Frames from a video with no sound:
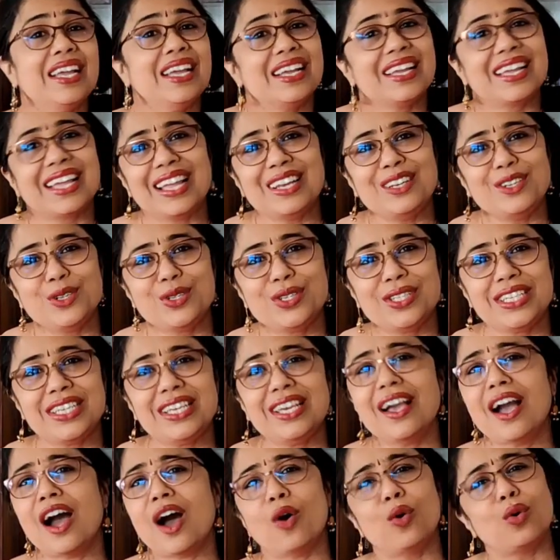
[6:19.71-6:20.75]
Can you see
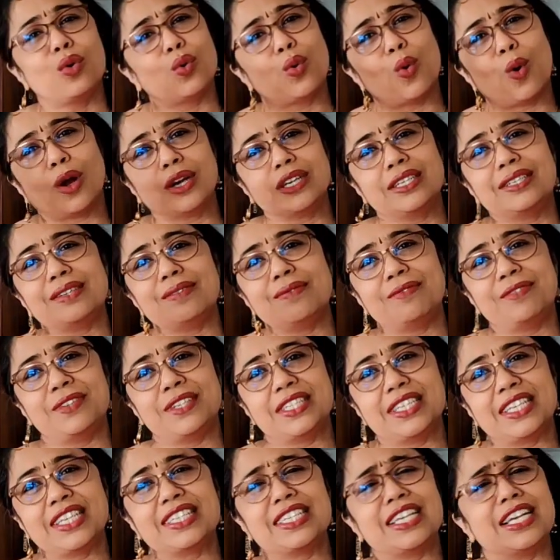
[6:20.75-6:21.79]
how quantum
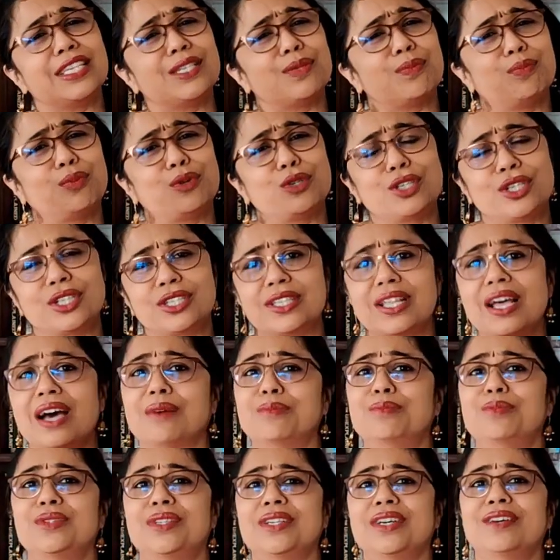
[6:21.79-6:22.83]
physics has pushed the
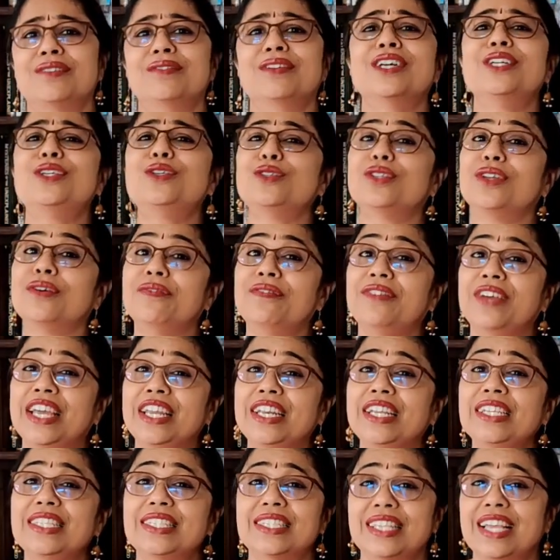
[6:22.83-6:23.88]
observer to the
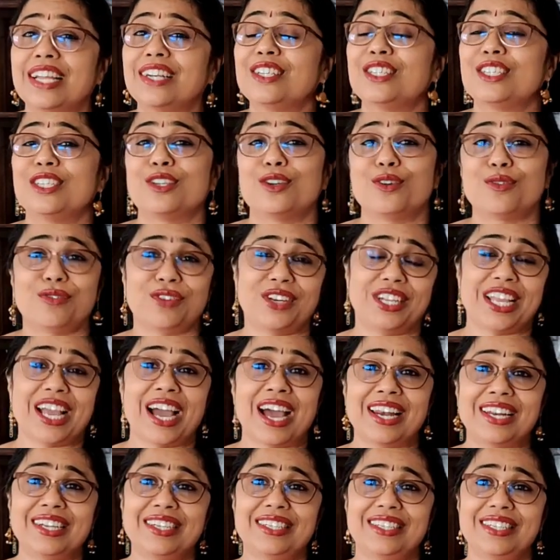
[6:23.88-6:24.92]
very center of
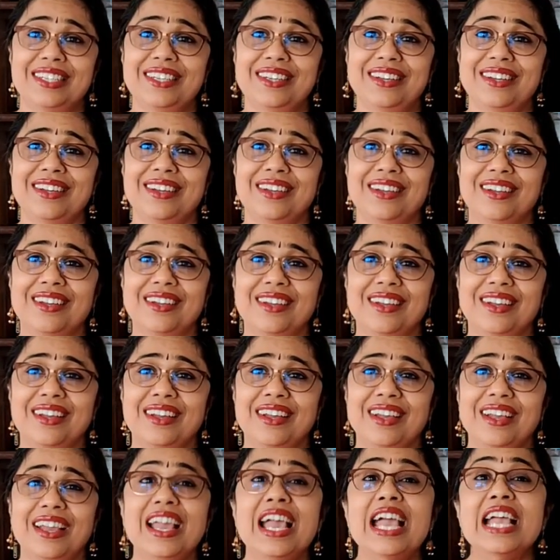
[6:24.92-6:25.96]
reality?
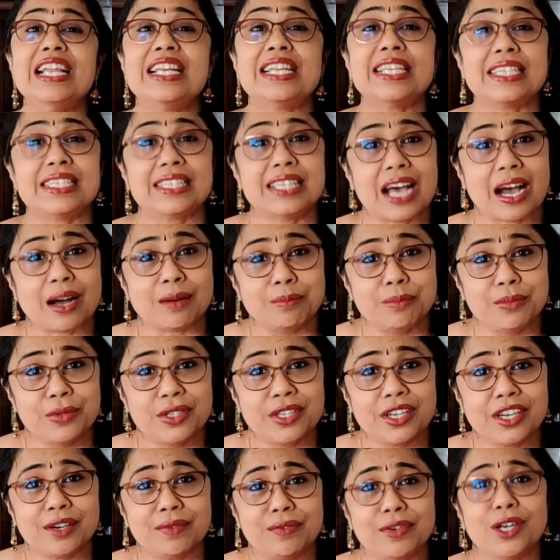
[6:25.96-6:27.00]
It is the
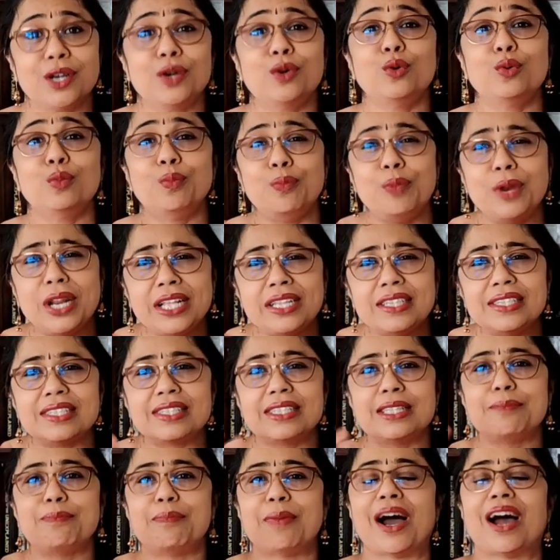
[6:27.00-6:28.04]
observer who brings
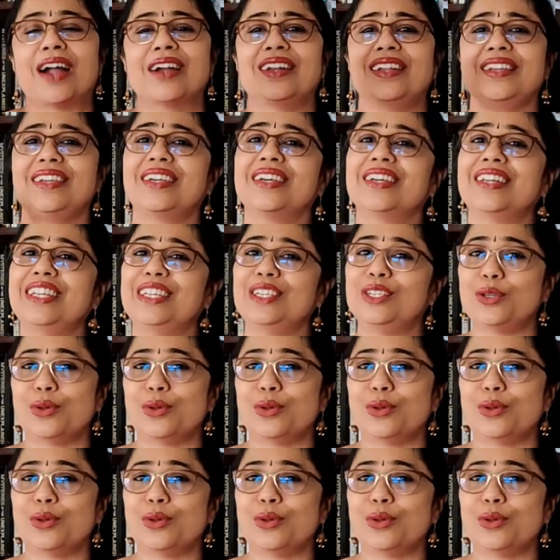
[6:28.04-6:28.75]
the particle into